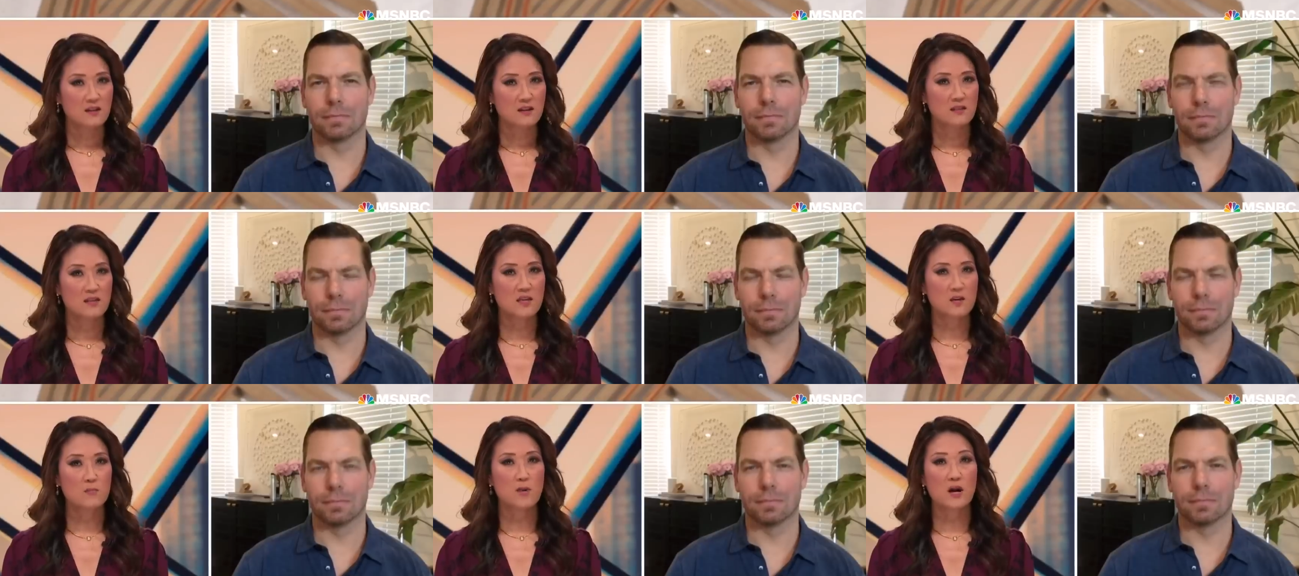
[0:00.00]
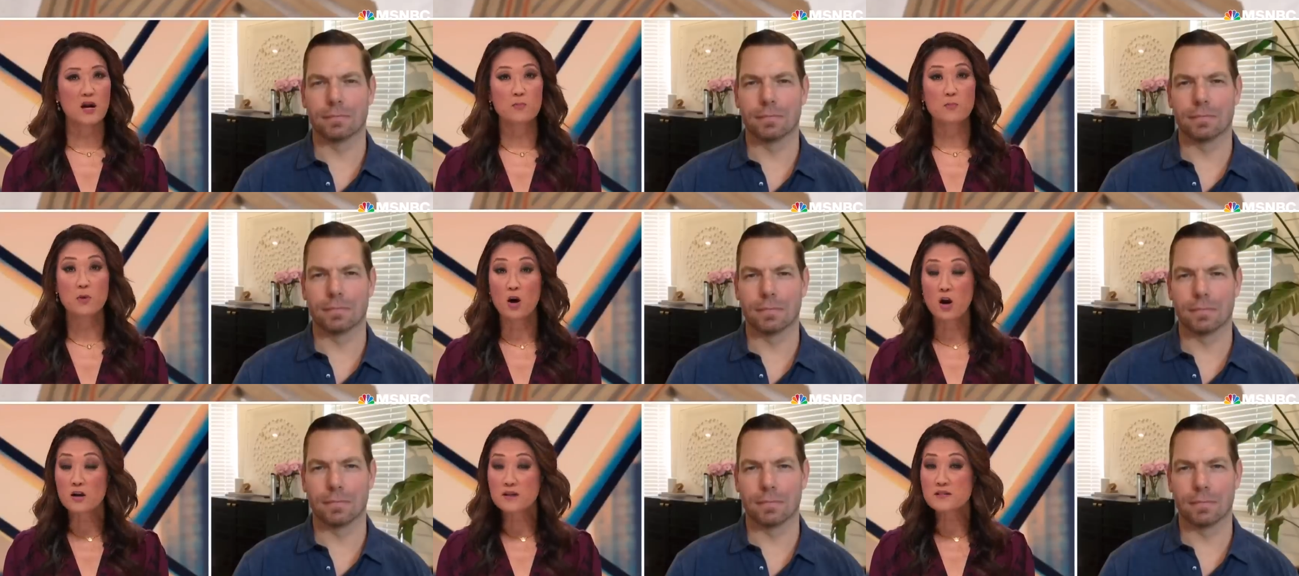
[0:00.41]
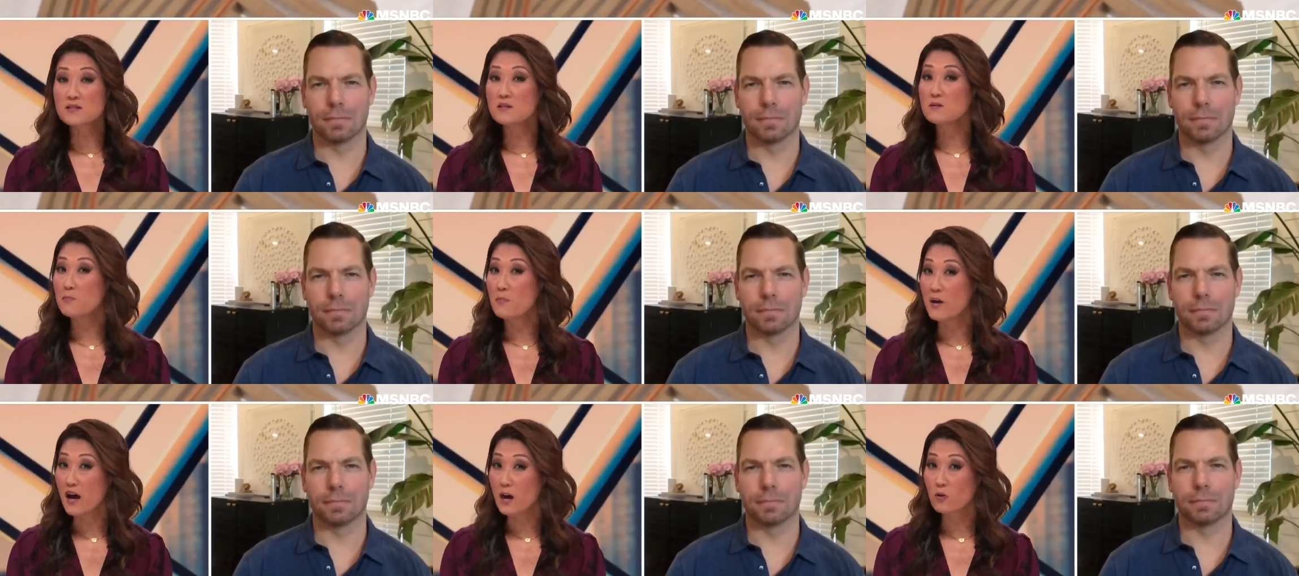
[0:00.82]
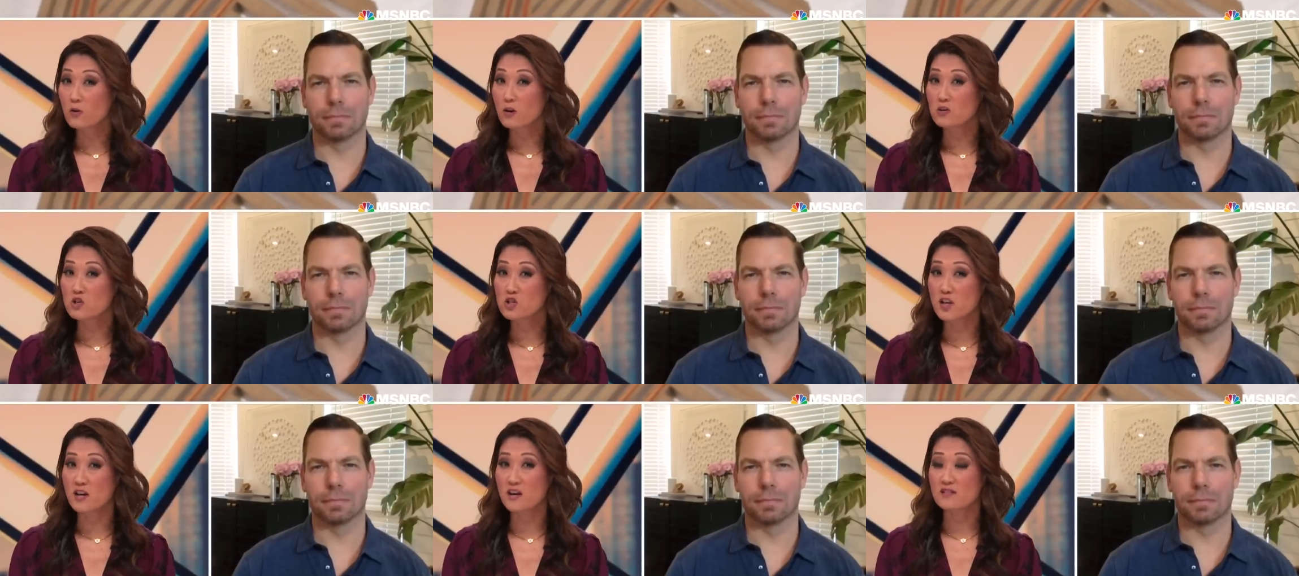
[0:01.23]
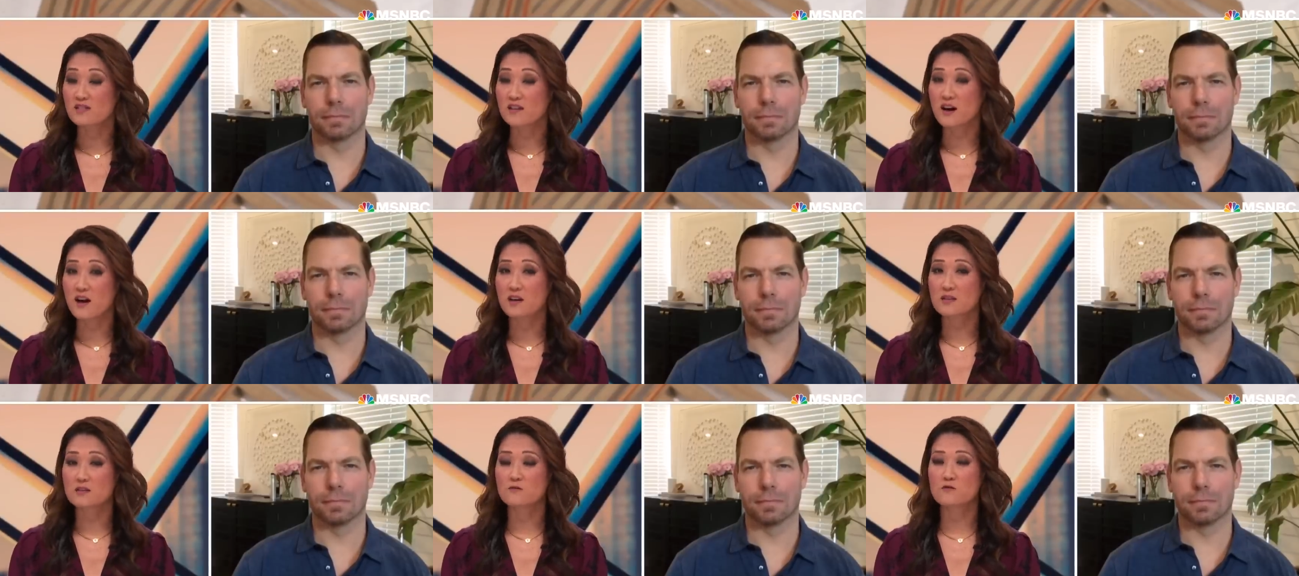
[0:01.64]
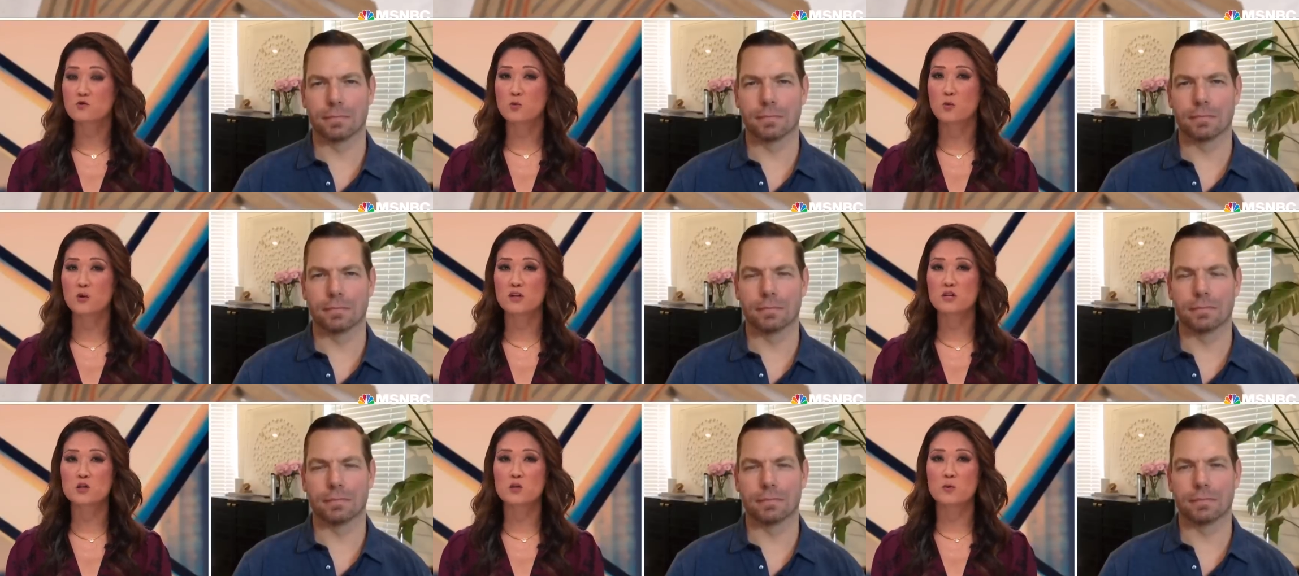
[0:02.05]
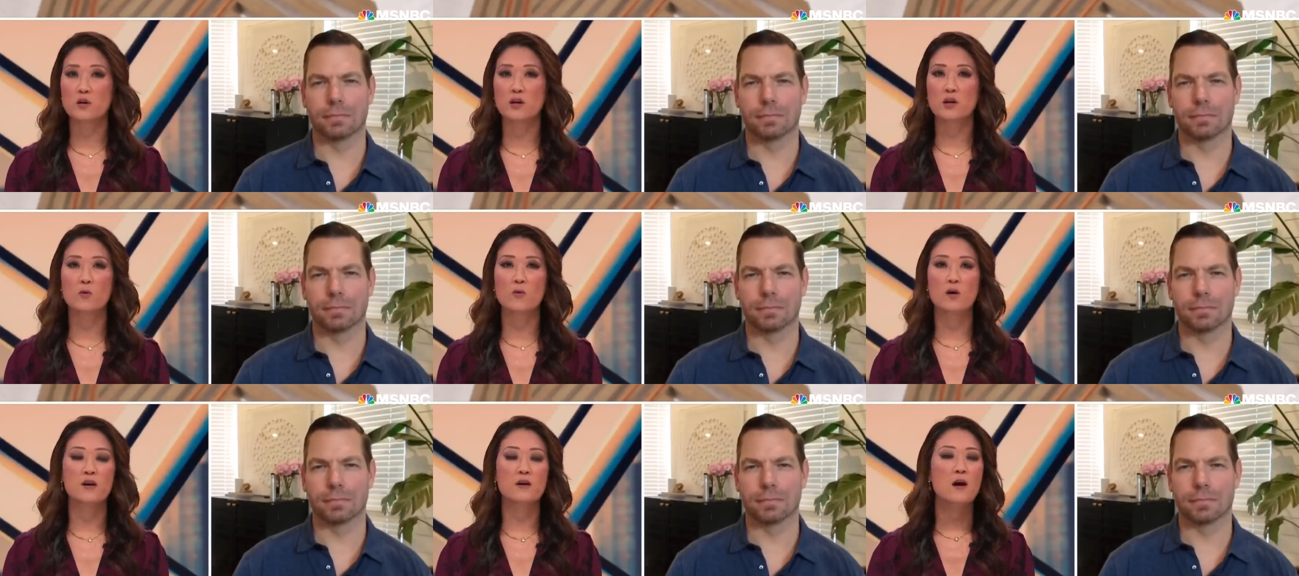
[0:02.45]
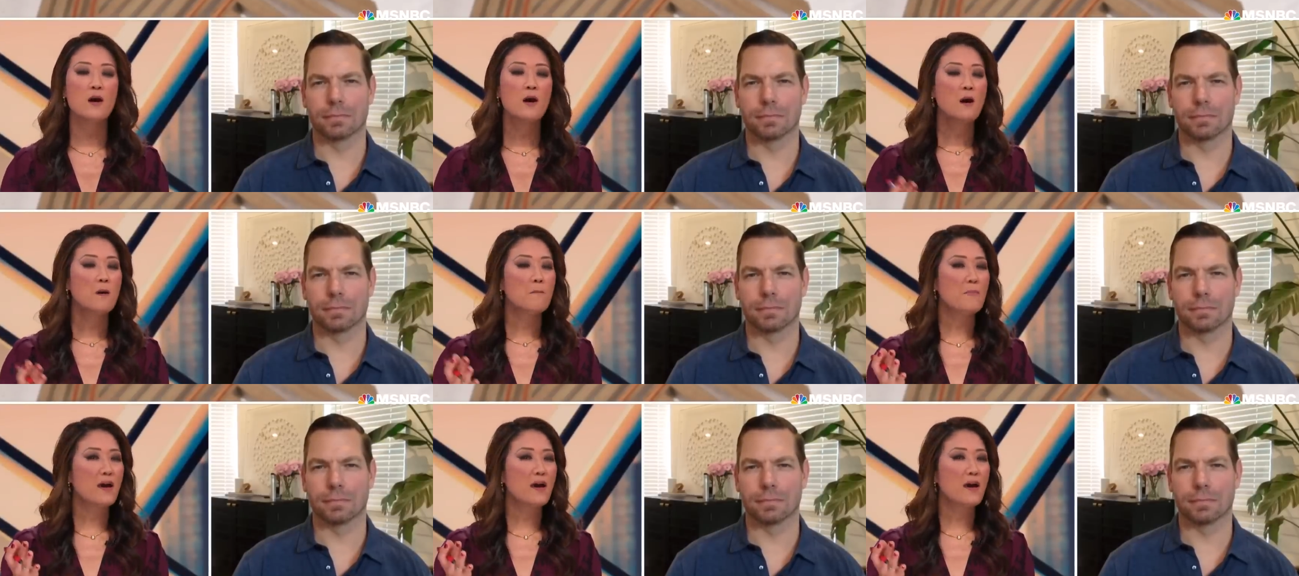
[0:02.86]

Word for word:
Speaker 1: the Bipartisan Background Checks Act of 2021.